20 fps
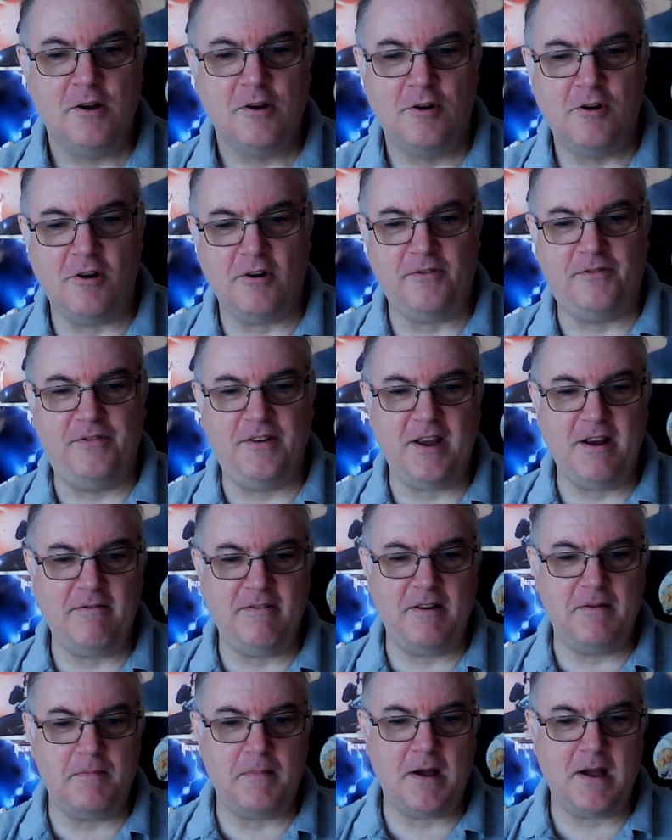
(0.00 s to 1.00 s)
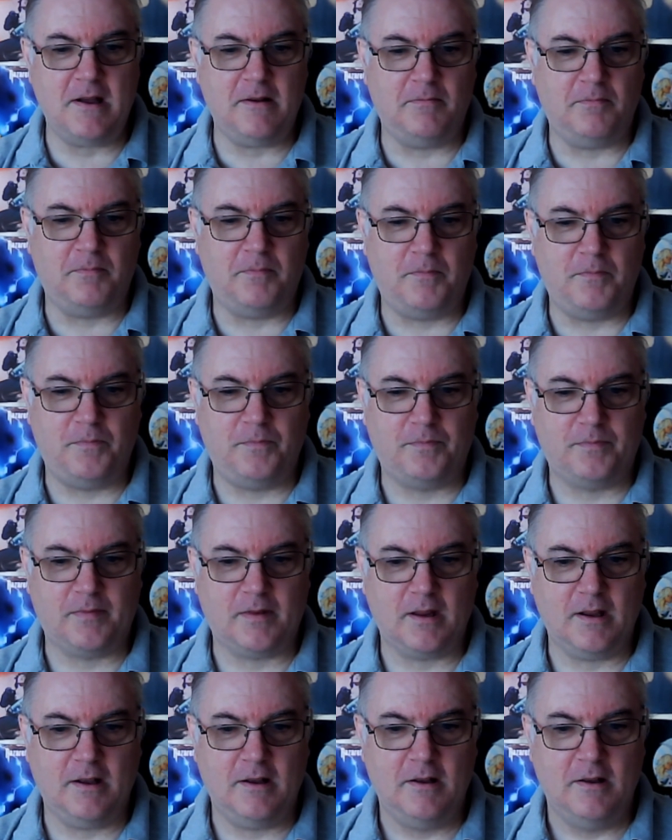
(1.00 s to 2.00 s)
God-Fearing Man,
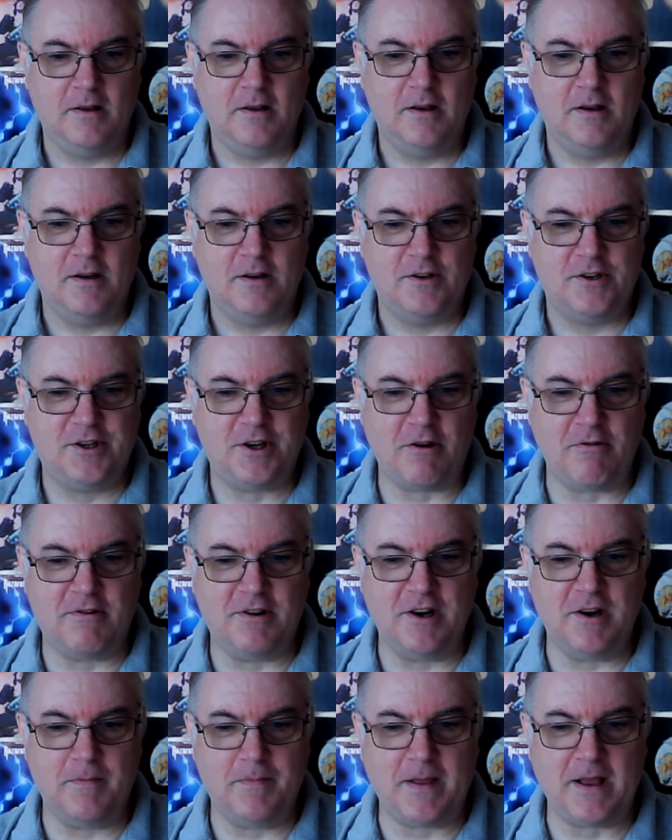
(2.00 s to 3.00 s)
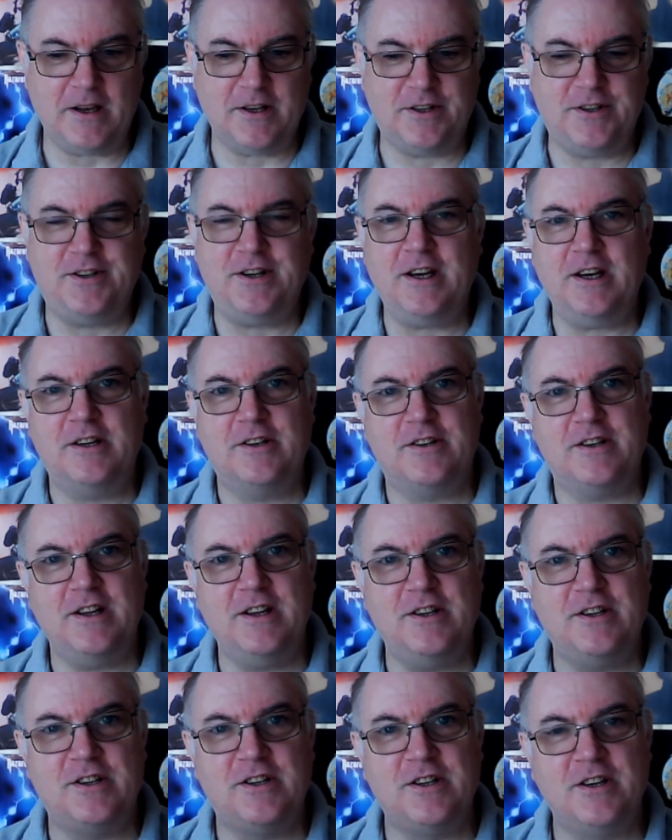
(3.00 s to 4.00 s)
soaking up that
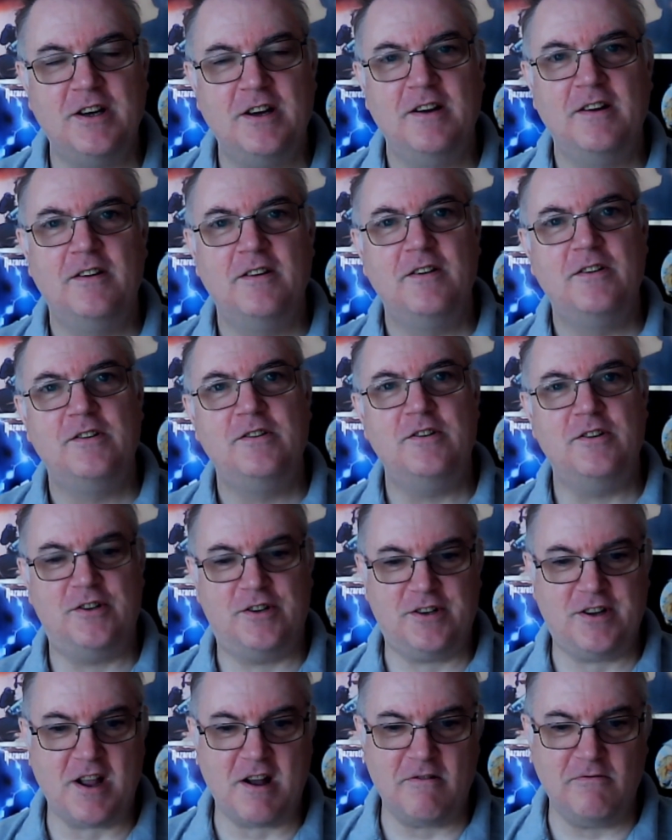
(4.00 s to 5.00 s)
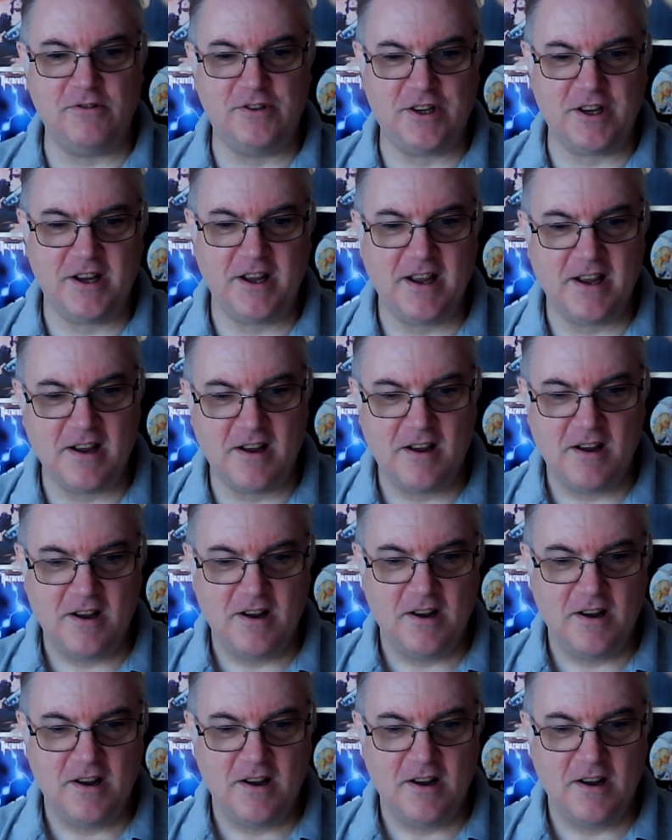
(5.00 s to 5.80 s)
60s nostalgia here.